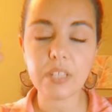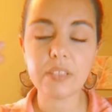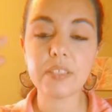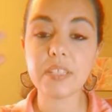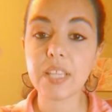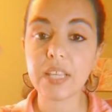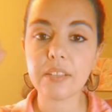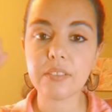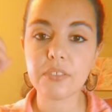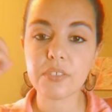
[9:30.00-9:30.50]

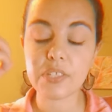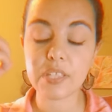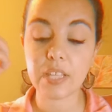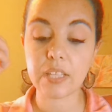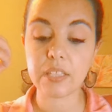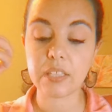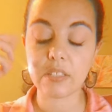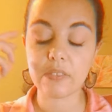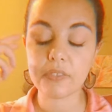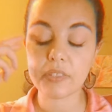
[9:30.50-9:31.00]
the
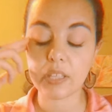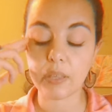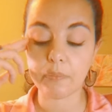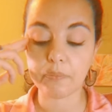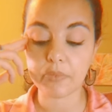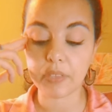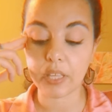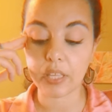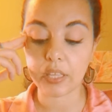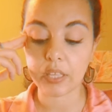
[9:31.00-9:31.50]
understanding of
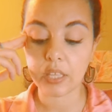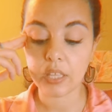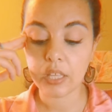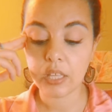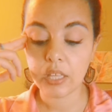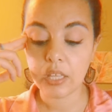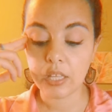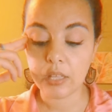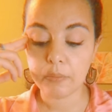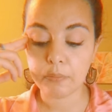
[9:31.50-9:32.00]
something.
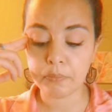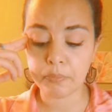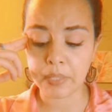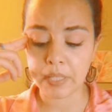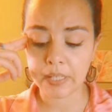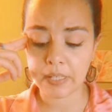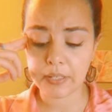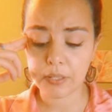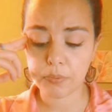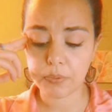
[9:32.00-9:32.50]

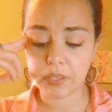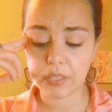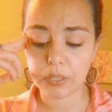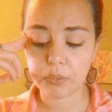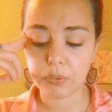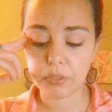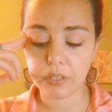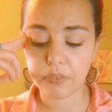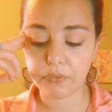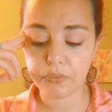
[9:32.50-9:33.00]
Because with the
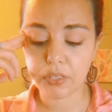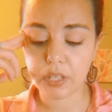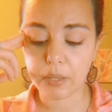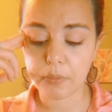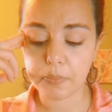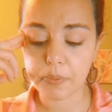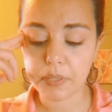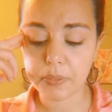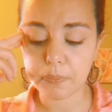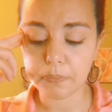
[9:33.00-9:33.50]
Queen of
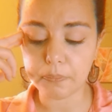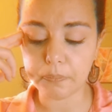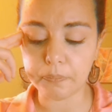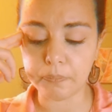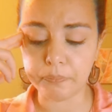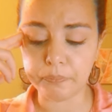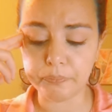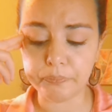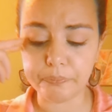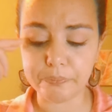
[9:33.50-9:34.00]
Cups
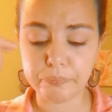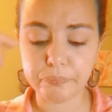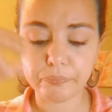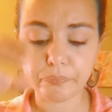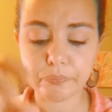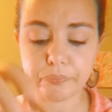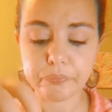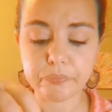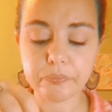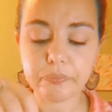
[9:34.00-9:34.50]
in
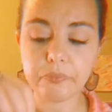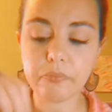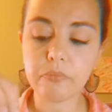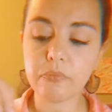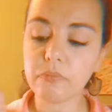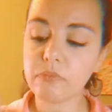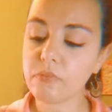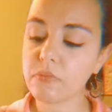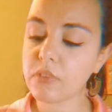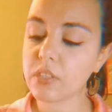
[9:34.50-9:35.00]

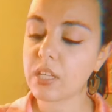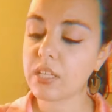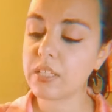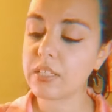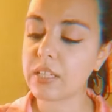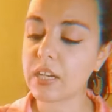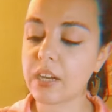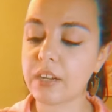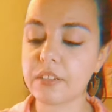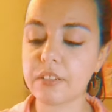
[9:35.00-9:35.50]

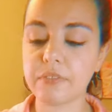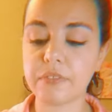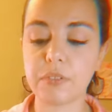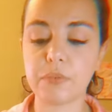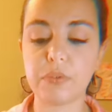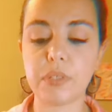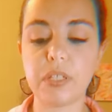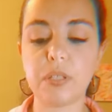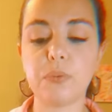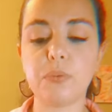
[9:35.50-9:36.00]
the heart of
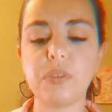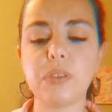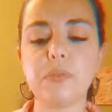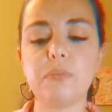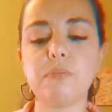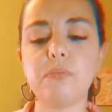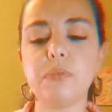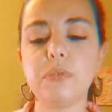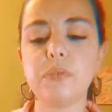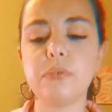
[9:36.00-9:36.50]
your reading with
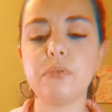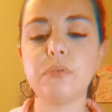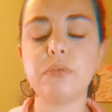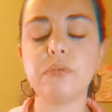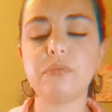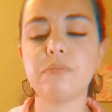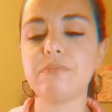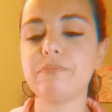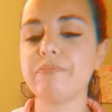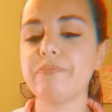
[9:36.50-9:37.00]
the
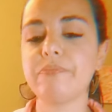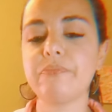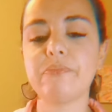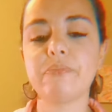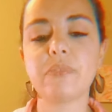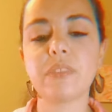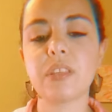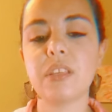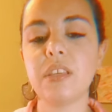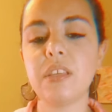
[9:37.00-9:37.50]
moon,
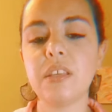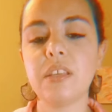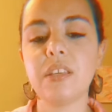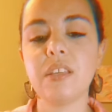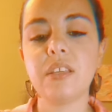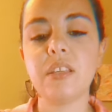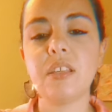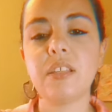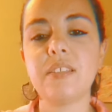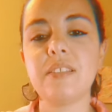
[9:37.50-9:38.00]

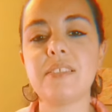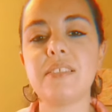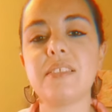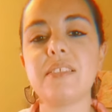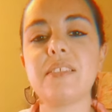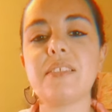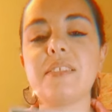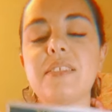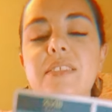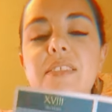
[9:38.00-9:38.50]
this
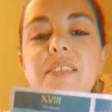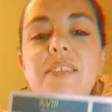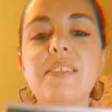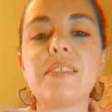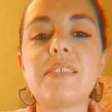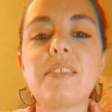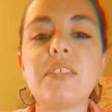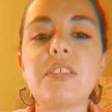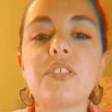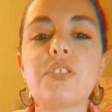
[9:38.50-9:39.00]

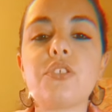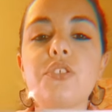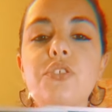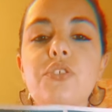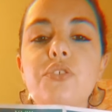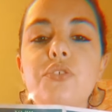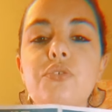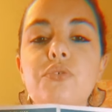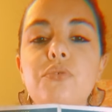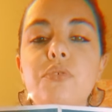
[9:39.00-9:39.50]
is an
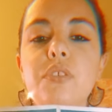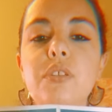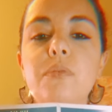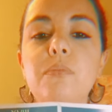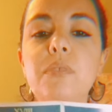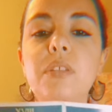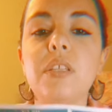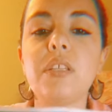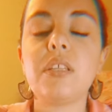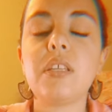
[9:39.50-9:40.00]

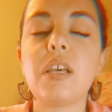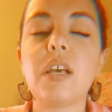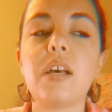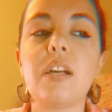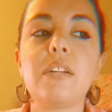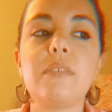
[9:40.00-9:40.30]
extremely